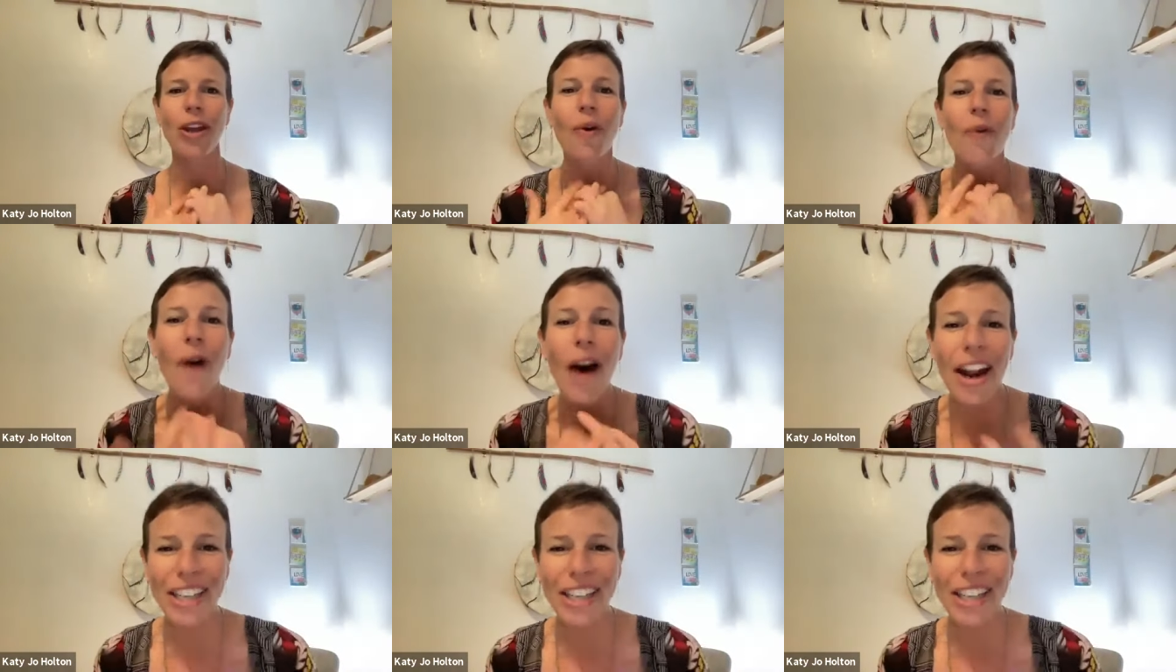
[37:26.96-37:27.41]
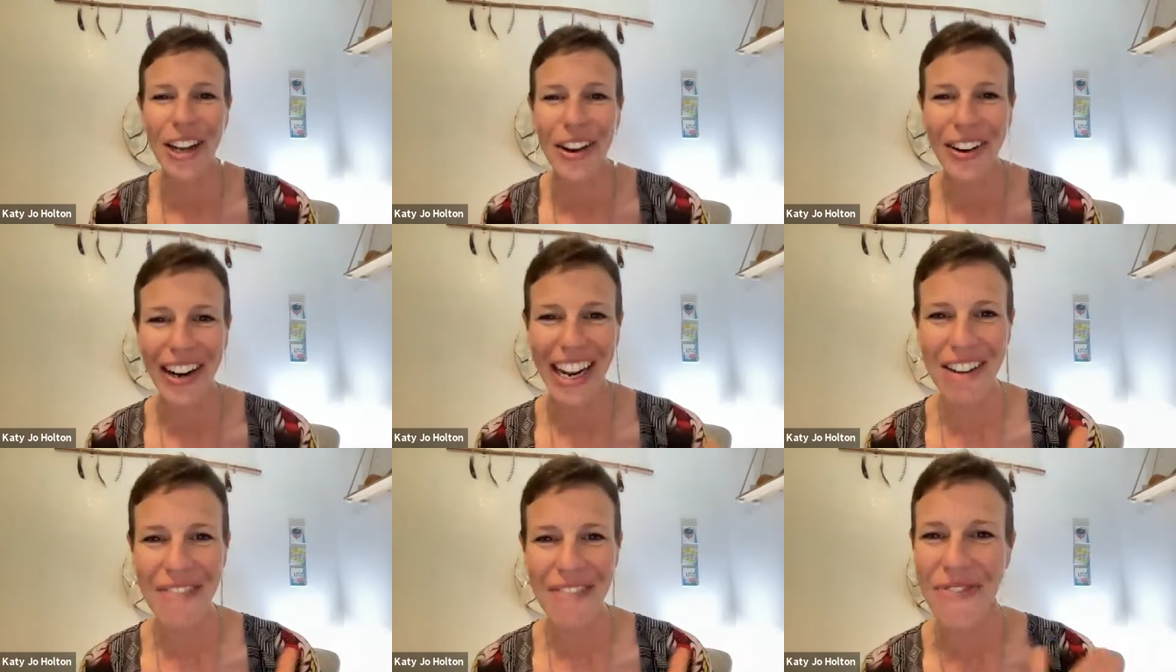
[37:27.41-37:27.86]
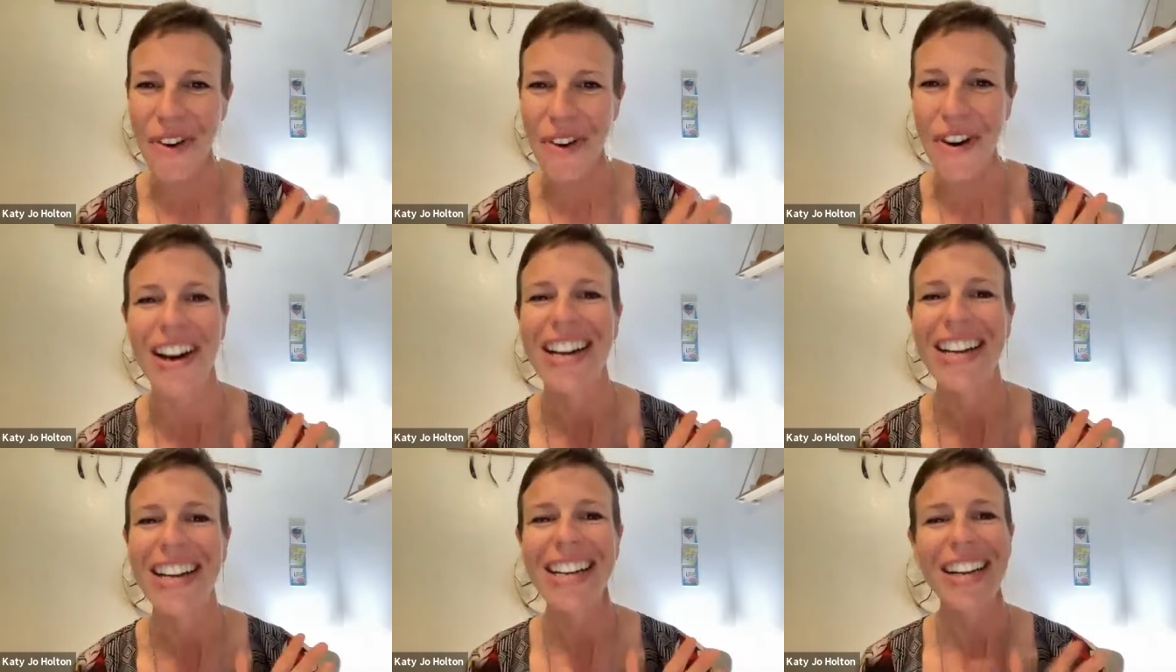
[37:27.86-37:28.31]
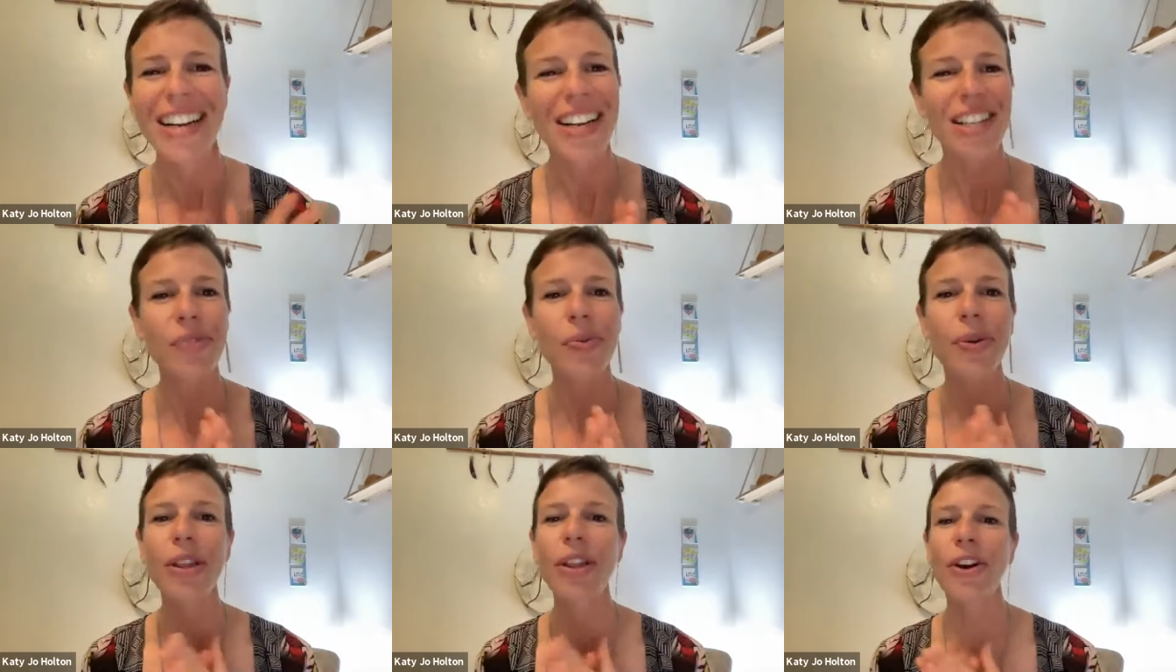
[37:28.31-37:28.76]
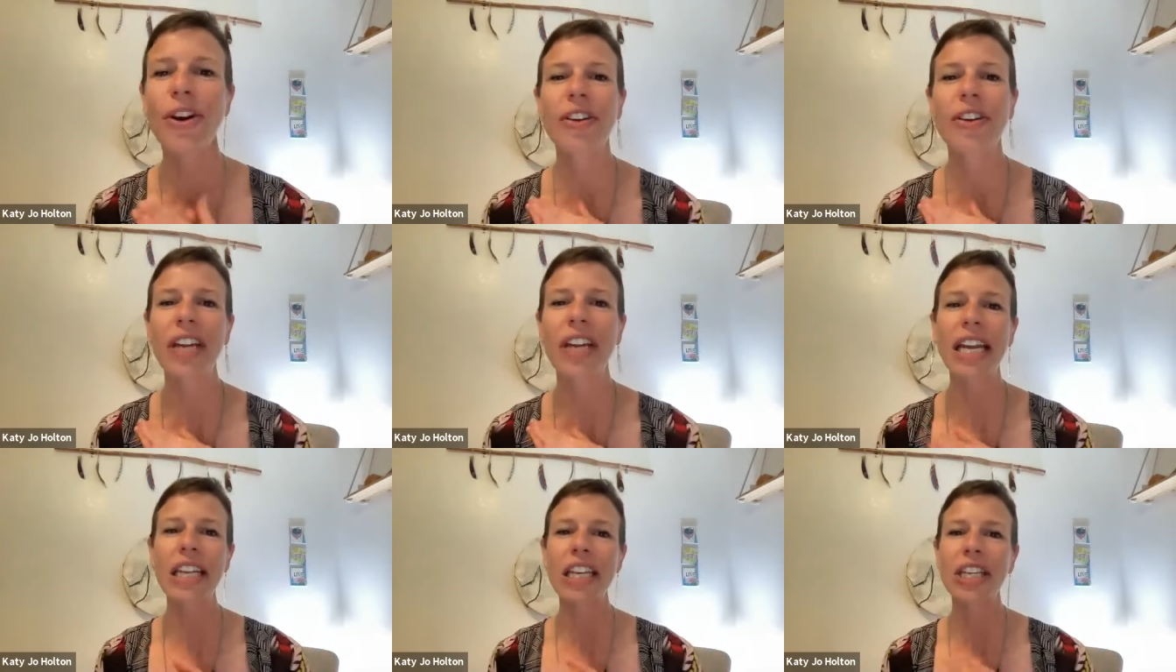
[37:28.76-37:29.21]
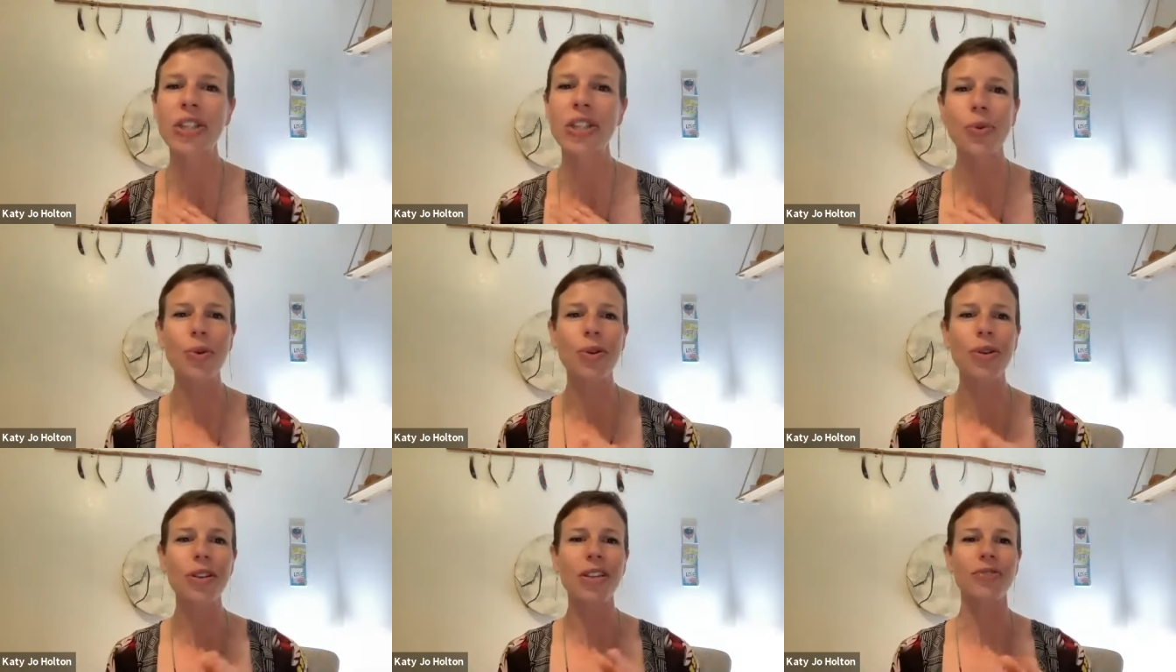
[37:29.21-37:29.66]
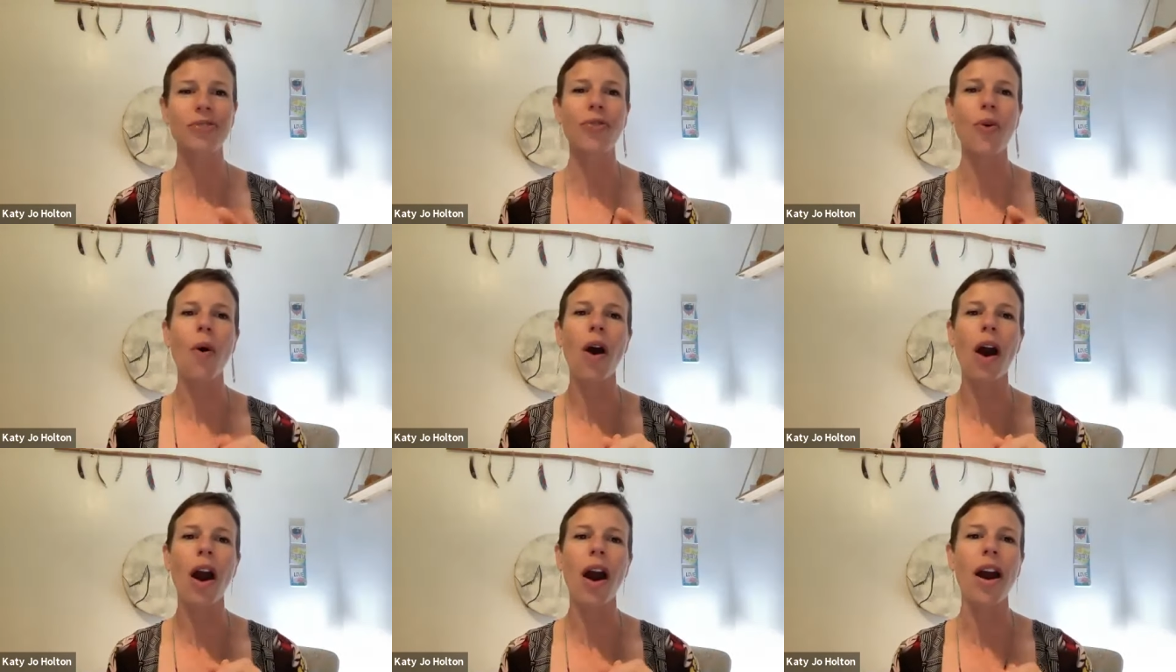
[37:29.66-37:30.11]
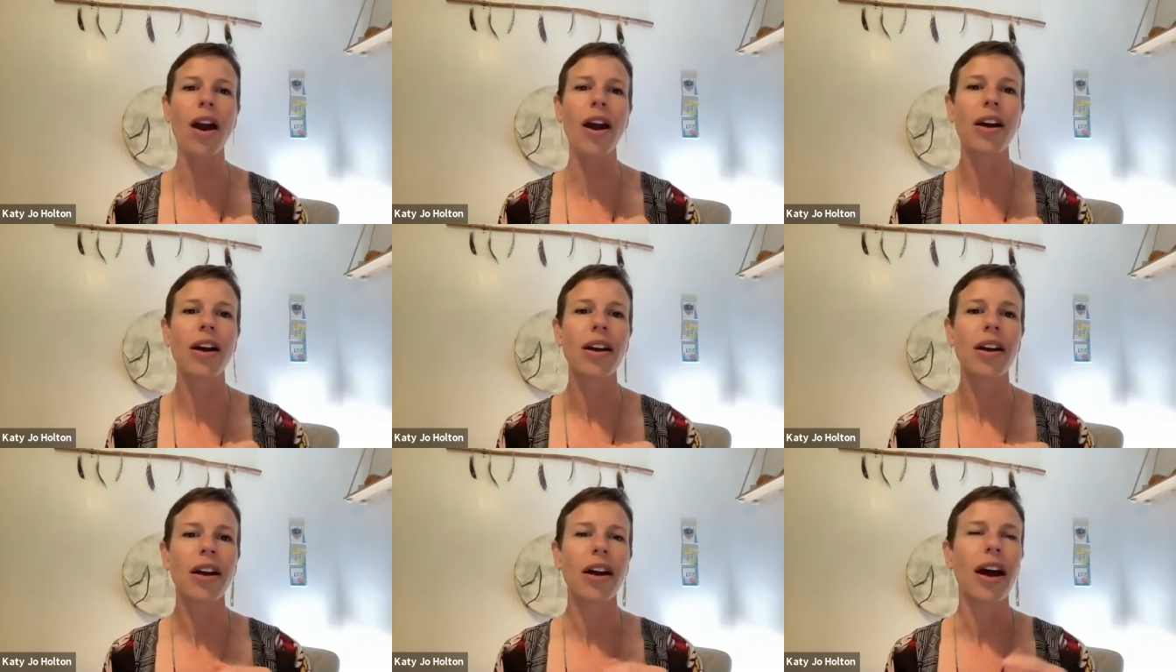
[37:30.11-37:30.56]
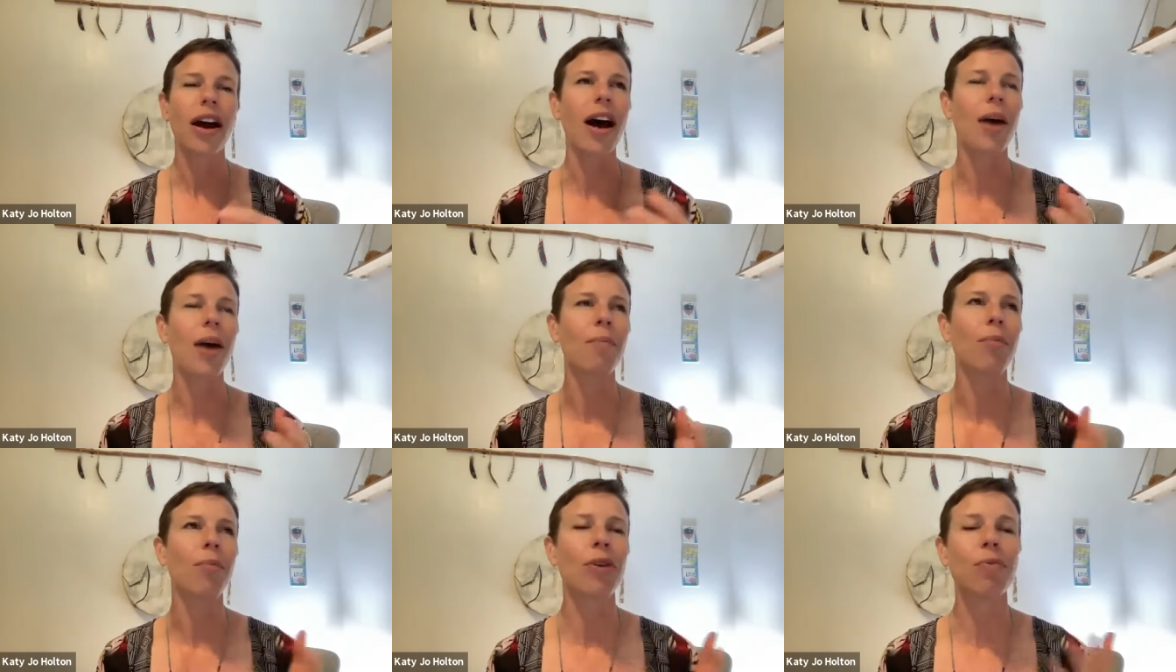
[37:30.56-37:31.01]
you want to tune in for. So we learn healing tools for um,